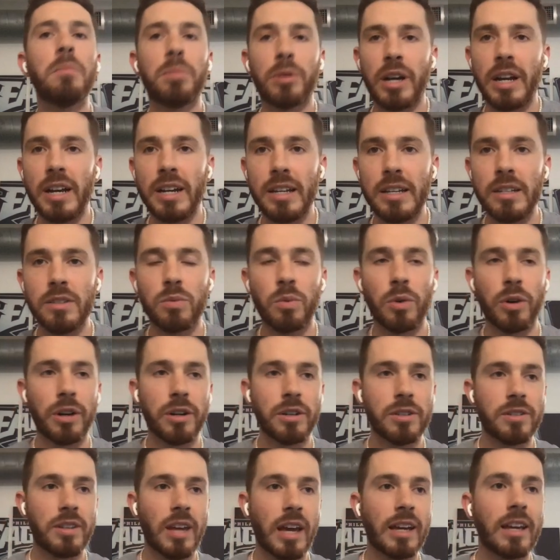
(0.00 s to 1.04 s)
Brady's, where
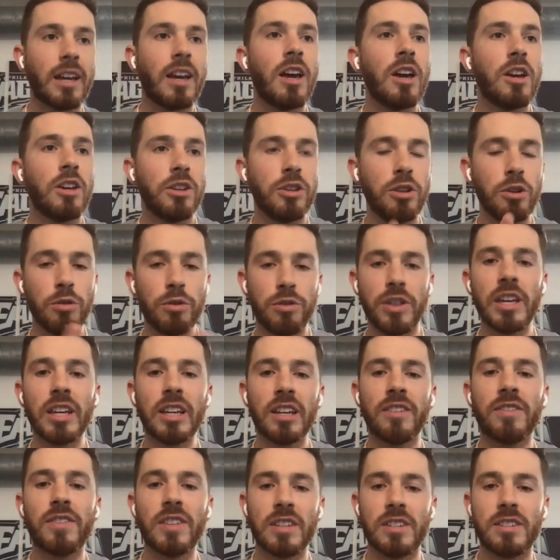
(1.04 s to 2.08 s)
it's like, you think
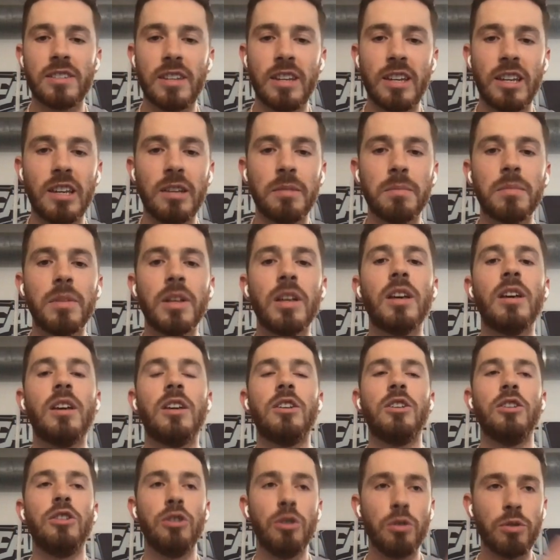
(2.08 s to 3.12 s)
of this team,
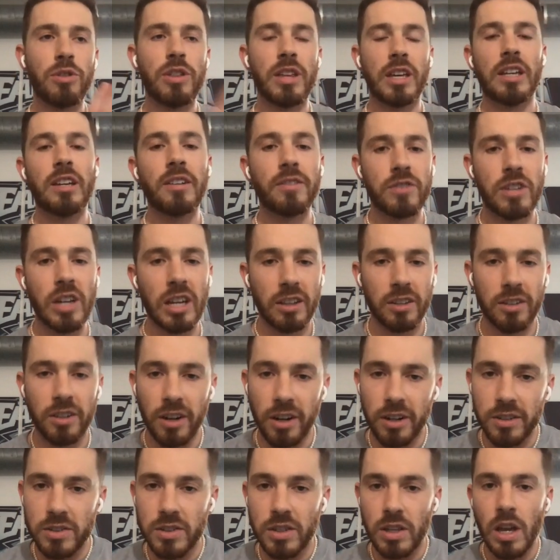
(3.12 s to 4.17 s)
you think of Jalen
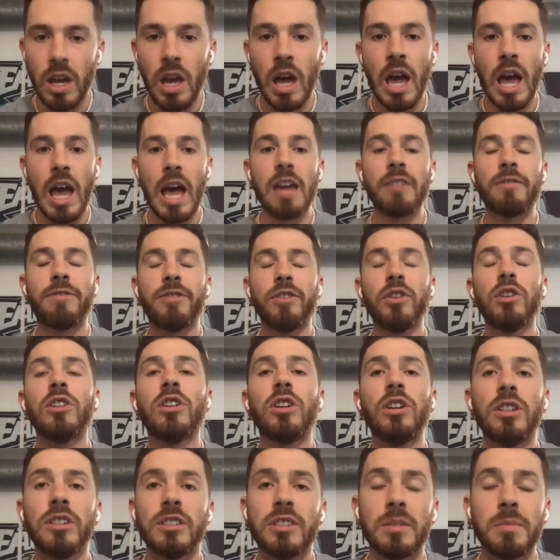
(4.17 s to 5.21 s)
Hurts. And for
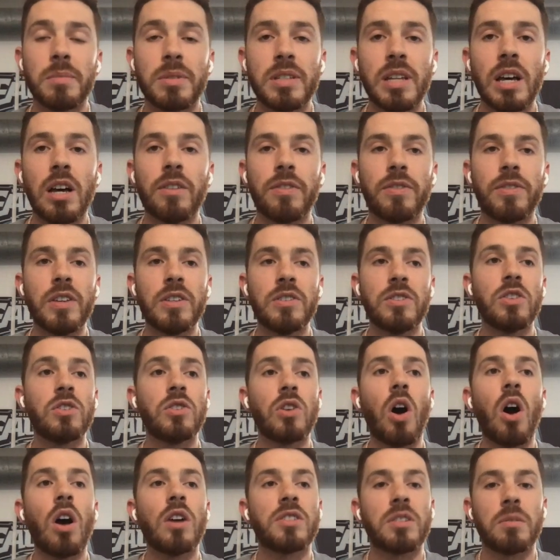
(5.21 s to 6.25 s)
Hurts himself, this is
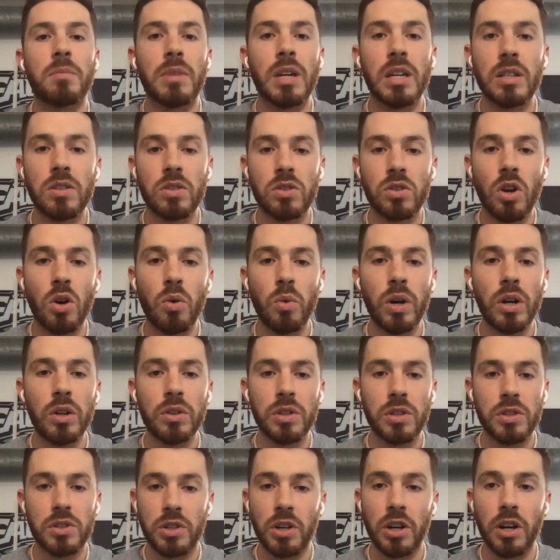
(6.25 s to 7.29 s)
awesome. It's so well
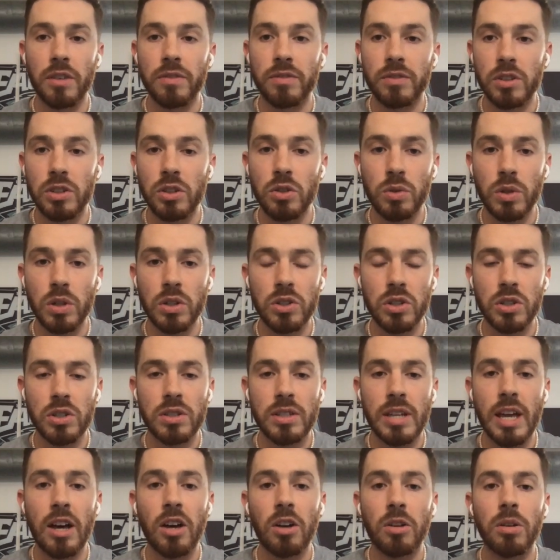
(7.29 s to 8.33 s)
deserved. You can
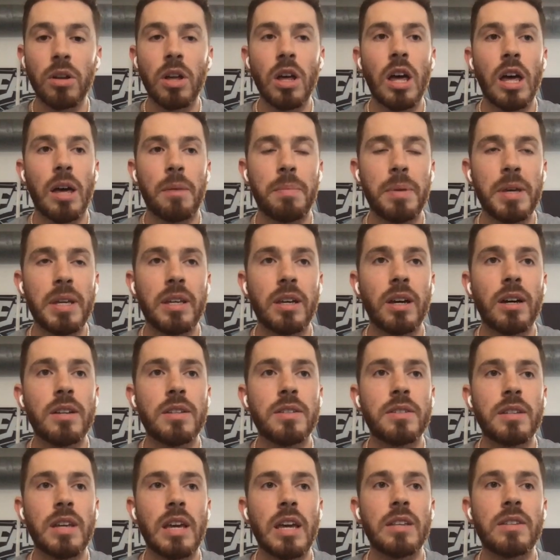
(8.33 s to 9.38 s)
just tell
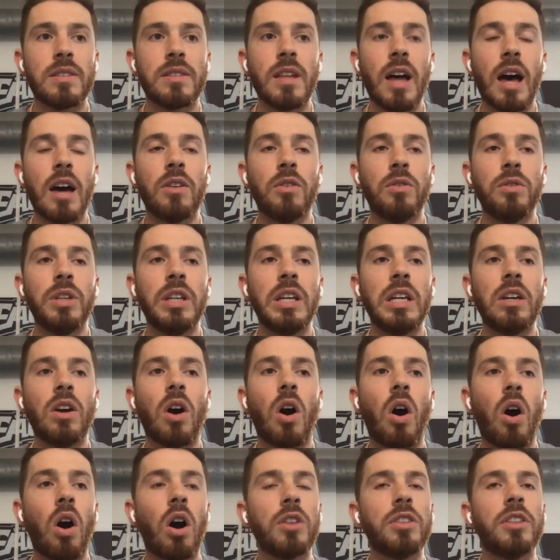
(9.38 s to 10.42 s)
because it's not only
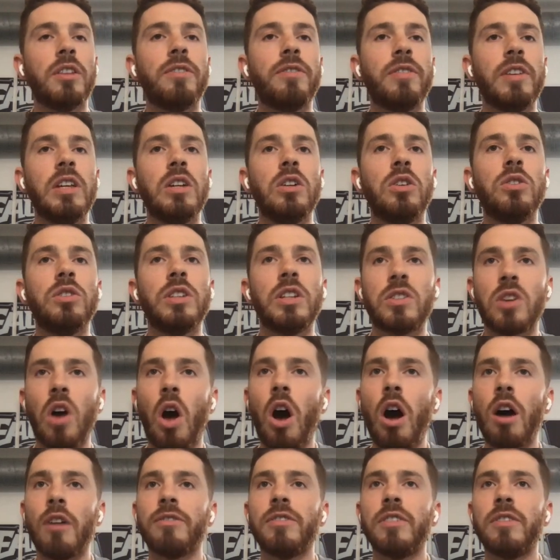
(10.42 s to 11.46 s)
on the field, it's
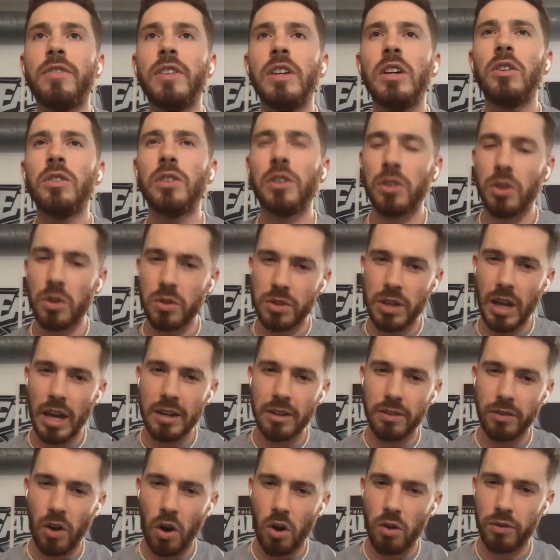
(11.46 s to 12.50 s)
off the field, and those kind
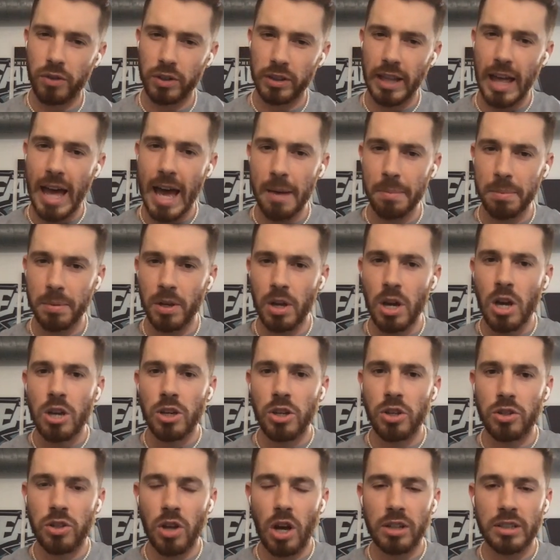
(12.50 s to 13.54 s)
of overlap.
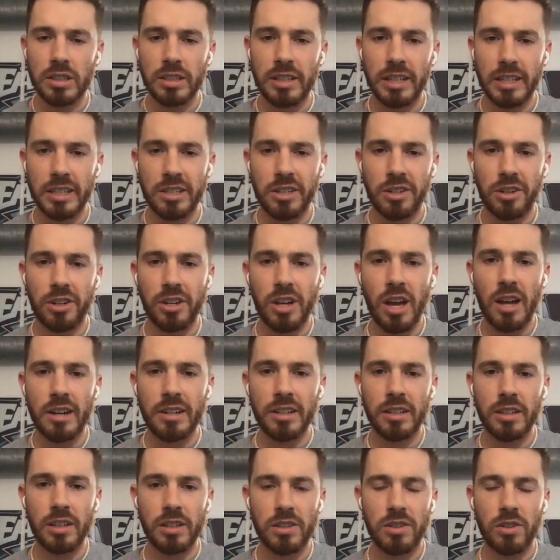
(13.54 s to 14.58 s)
You talked to Nick
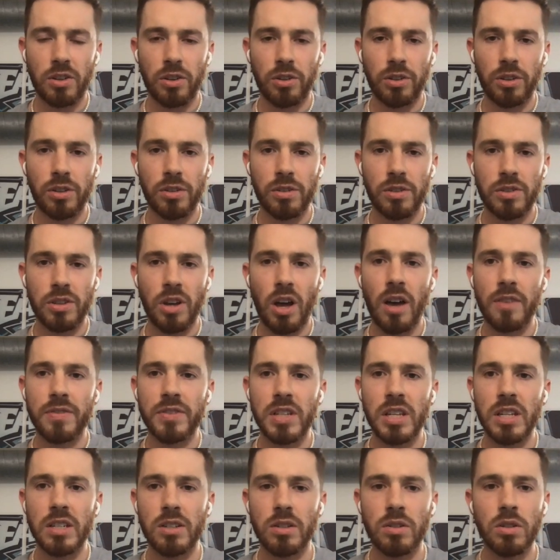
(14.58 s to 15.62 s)
Sirianni earlier this
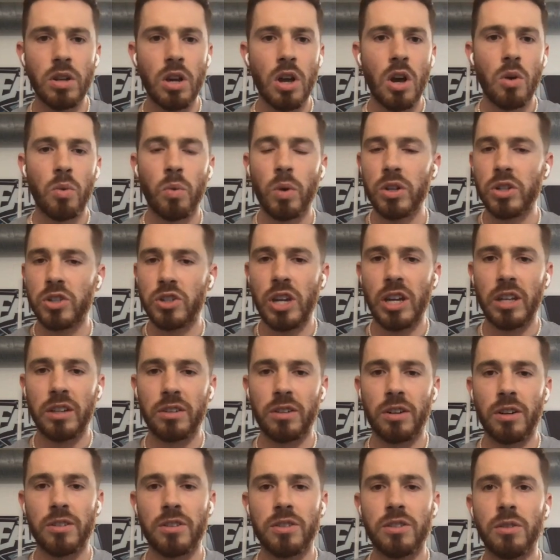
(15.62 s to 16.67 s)
offseason. What's Jalen
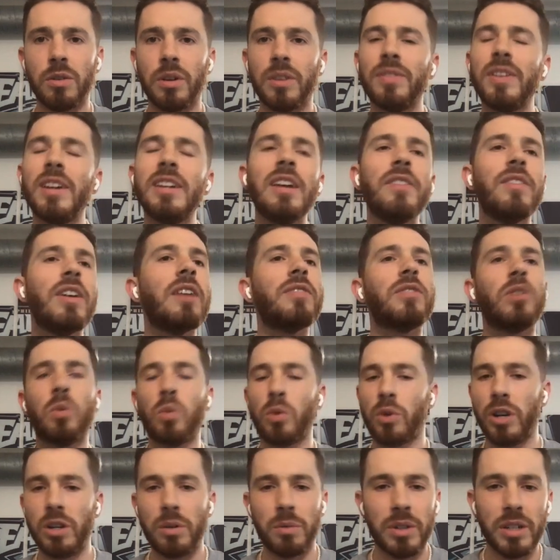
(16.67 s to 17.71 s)
Hurts doing? They never have to
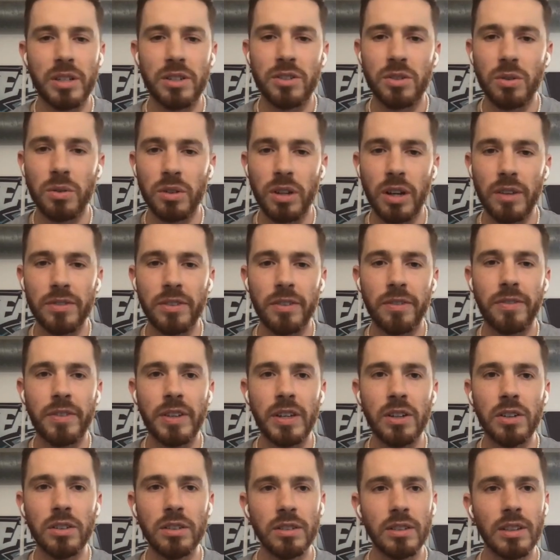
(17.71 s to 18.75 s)
worry what he's doing off the
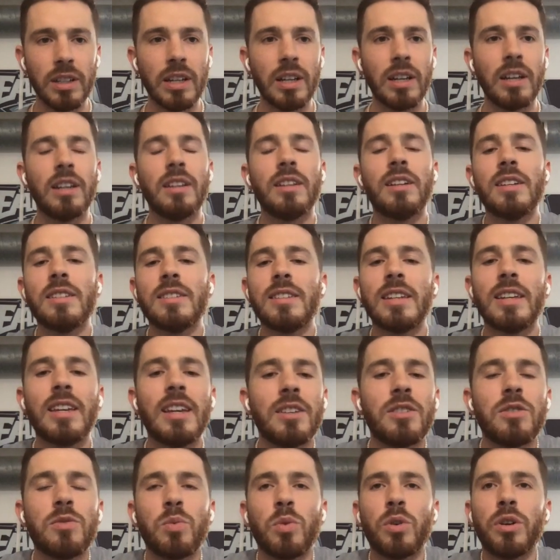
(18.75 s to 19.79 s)
field because the
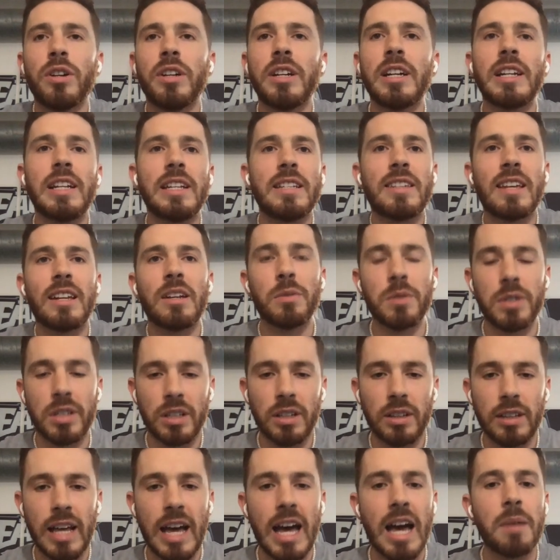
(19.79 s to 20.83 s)
kid's working. He said he was in
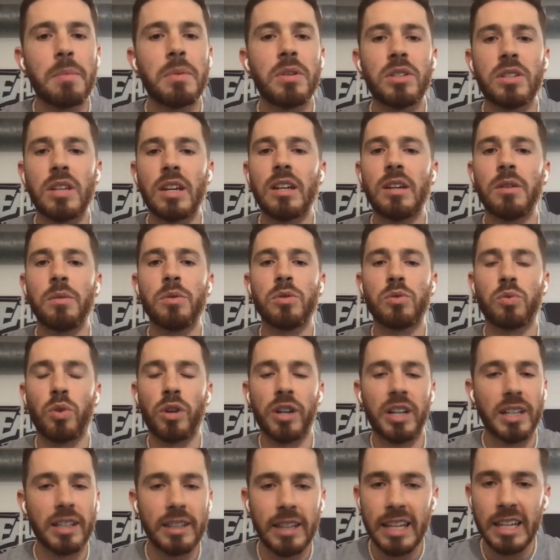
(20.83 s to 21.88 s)
the lab. He said he was
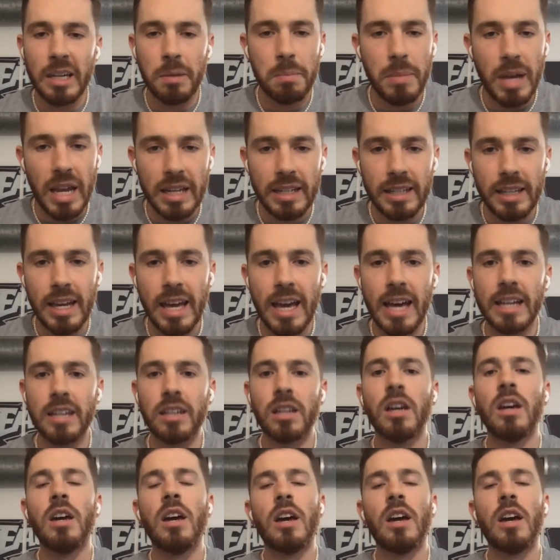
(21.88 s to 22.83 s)
working like a maniac